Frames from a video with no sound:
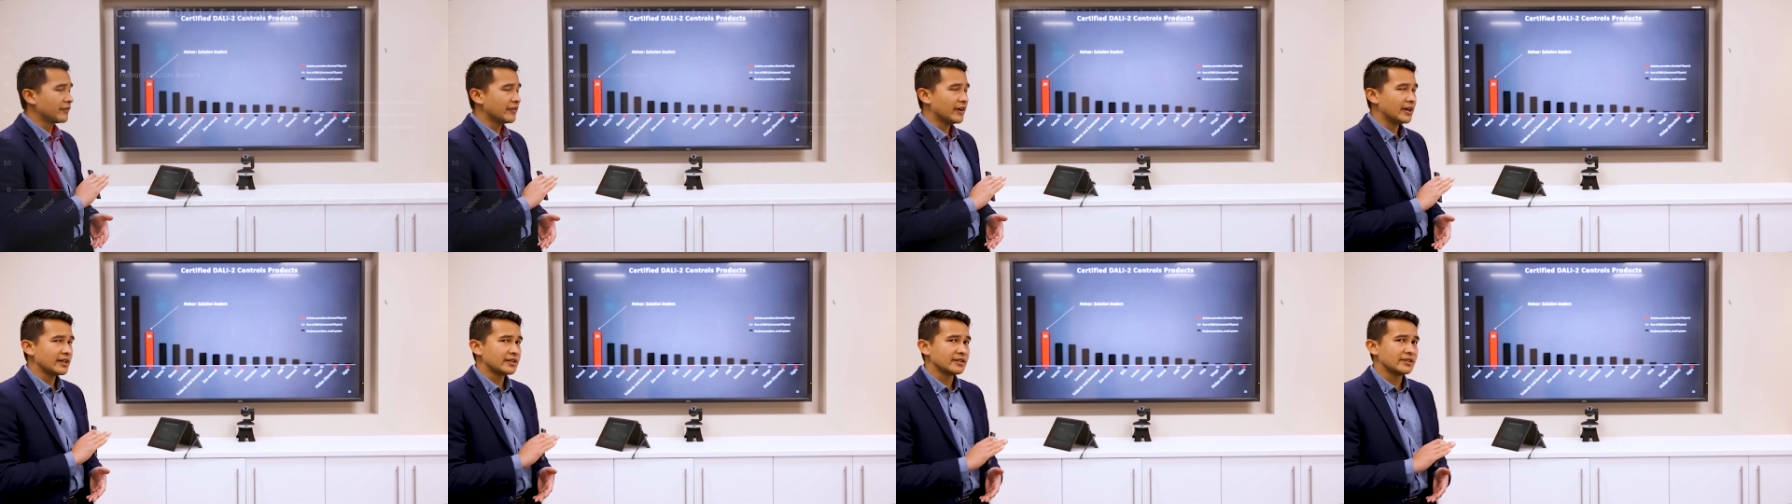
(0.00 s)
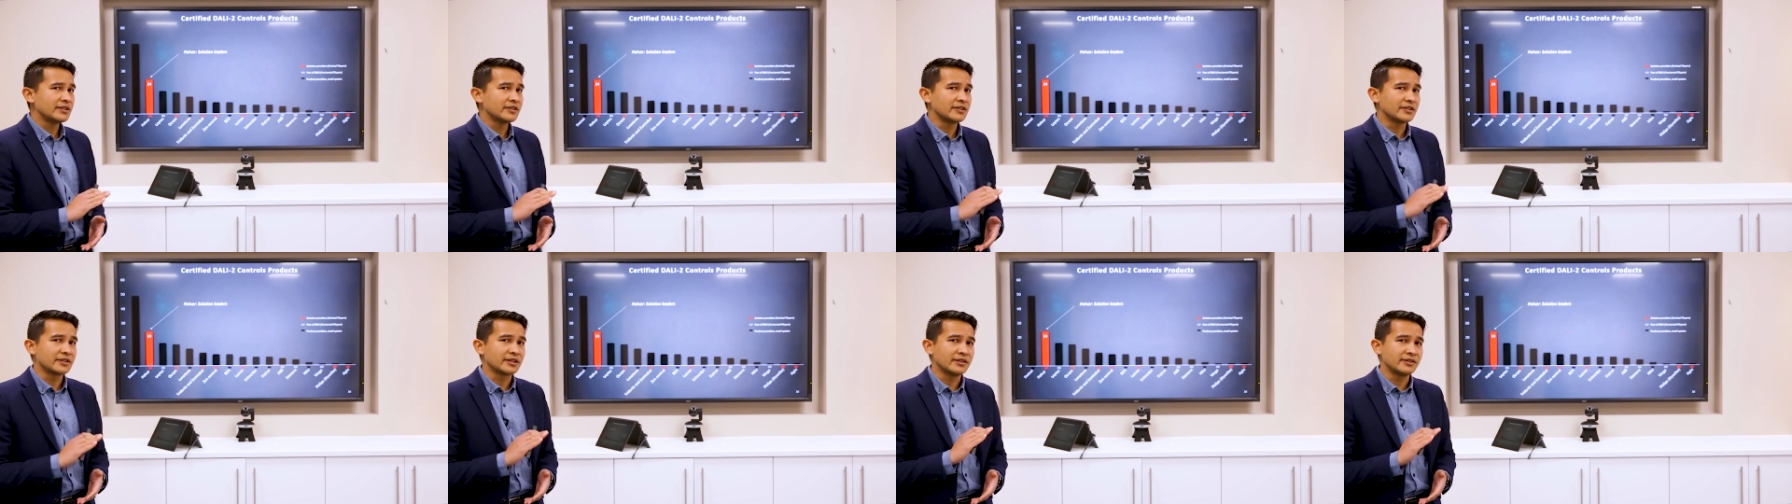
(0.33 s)

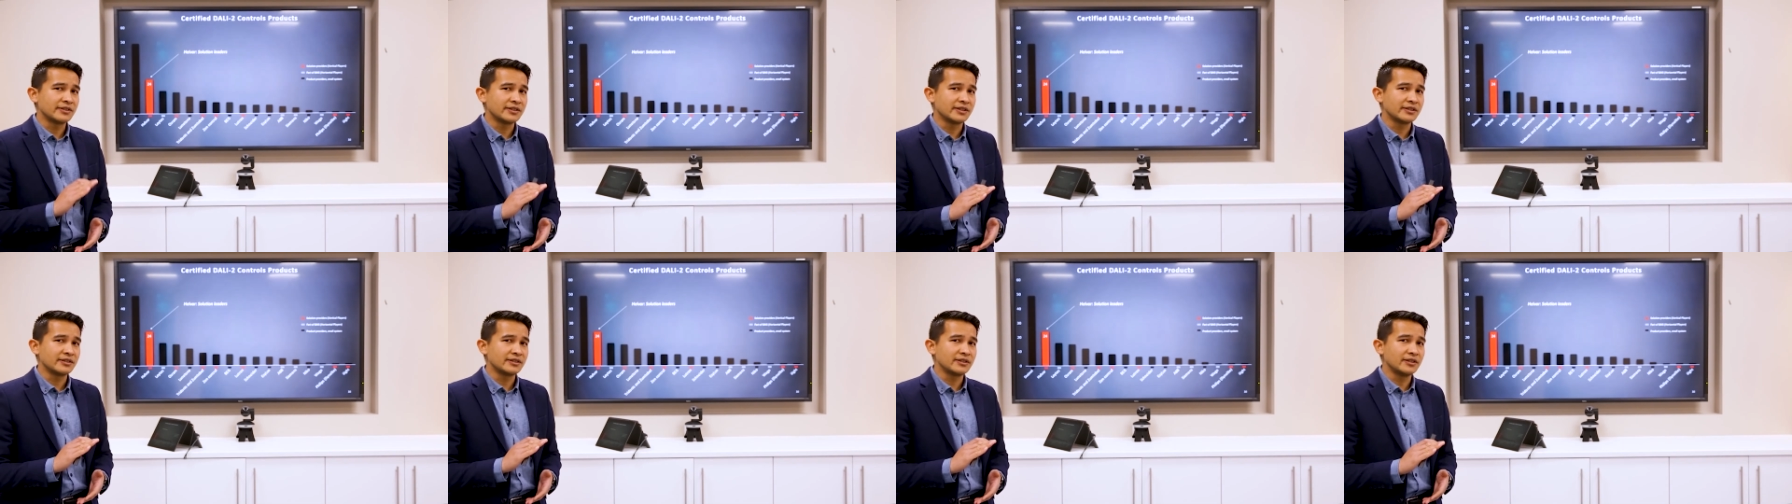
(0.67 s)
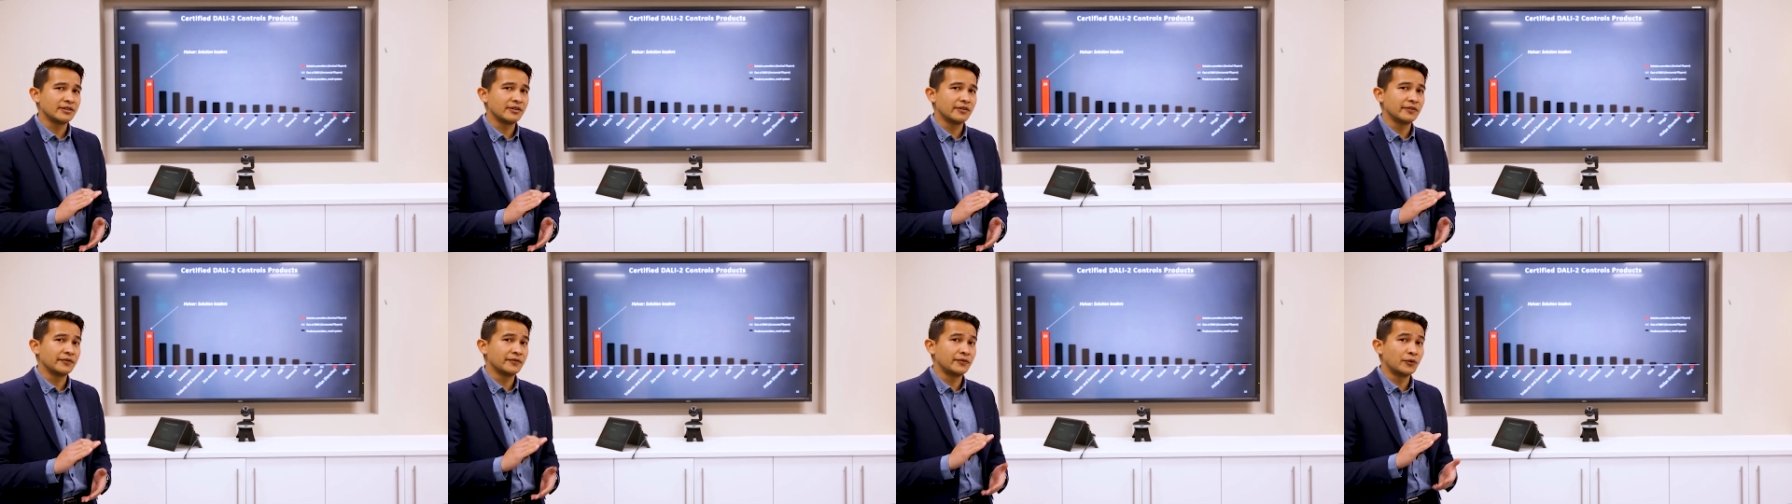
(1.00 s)
devices
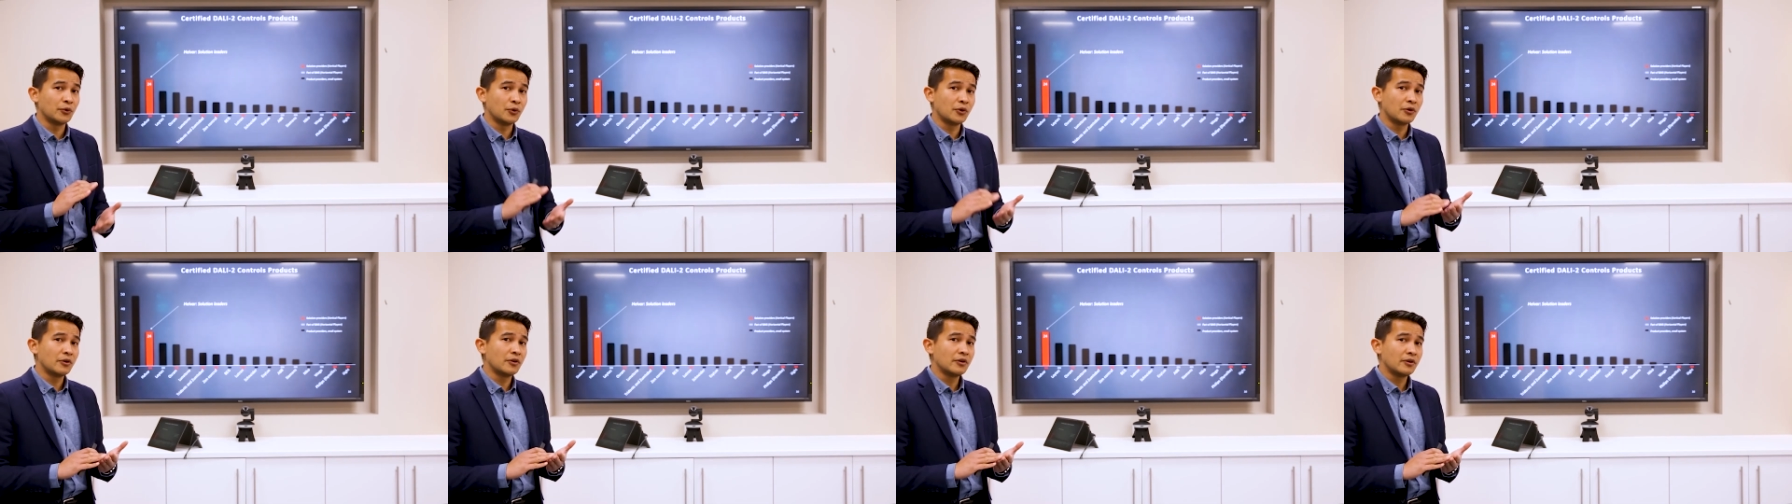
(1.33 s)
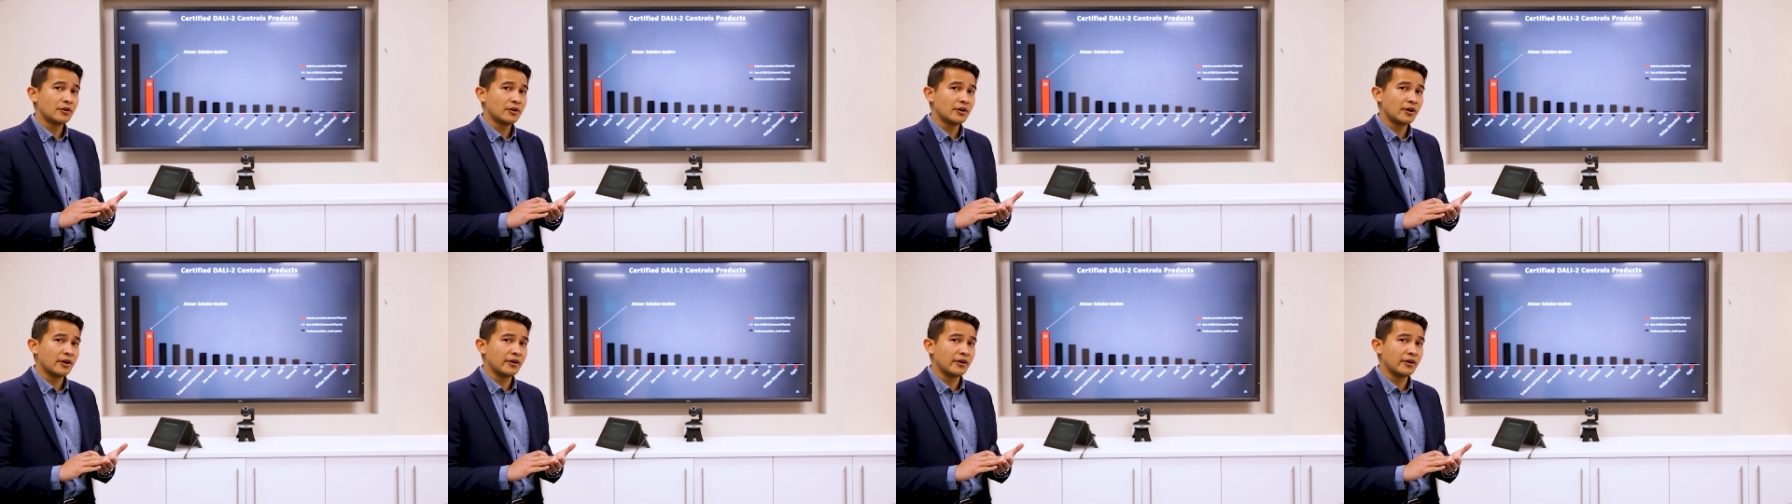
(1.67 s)
consisted of four